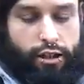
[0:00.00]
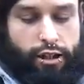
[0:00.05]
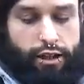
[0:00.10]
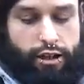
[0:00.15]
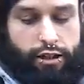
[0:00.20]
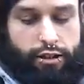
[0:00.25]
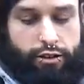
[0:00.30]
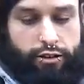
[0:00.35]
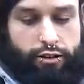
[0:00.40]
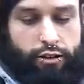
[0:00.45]

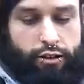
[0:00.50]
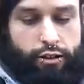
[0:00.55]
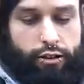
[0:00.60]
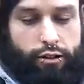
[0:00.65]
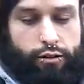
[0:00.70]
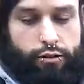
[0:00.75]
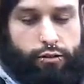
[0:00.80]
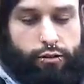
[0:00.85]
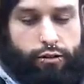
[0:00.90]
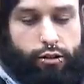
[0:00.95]
and
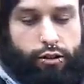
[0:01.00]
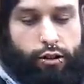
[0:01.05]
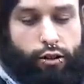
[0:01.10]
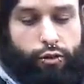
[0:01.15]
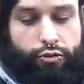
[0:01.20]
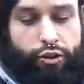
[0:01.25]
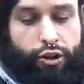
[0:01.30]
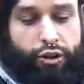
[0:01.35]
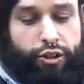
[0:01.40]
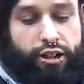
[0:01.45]

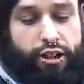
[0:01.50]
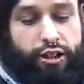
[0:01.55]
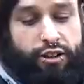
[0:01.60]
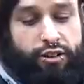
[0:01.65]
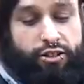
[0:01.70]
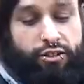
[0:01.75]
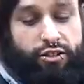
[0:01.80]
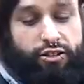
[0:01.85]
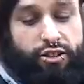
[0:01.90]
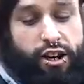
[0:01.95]
they're very
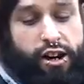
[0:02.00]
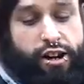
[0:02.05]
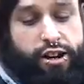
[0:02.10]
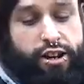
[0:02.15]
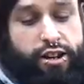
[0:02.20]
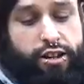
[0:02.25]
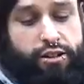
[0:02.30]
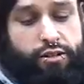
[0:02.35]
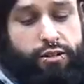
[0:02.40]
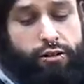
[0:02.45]
nice. They're
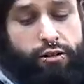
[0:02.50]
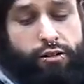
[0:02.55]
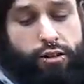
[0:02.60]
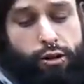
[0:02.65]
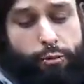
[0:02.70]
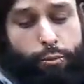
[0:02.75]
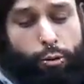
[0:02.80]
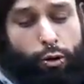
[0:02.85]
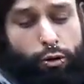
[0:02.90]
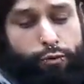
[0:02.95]
sighted in.
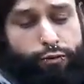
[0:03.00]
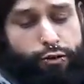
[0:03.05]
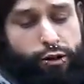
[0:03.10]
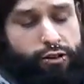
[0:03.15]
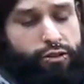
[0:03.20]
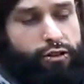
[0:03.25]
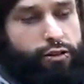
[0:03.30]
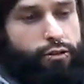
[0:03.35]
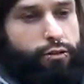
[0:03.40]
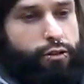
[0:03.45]
They're
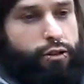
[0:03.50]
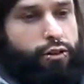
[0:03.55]
perfect.